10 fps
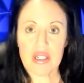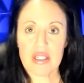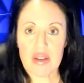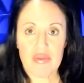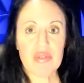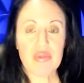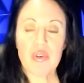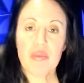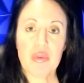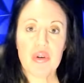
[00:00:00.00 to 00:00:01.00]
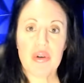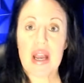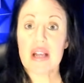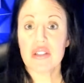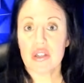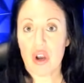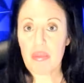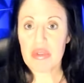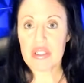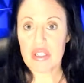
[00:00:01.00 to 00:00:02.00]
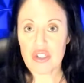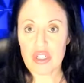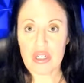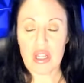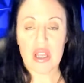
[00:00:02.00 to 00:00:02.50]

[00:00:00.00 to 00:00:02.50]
because every full moon has an opposition.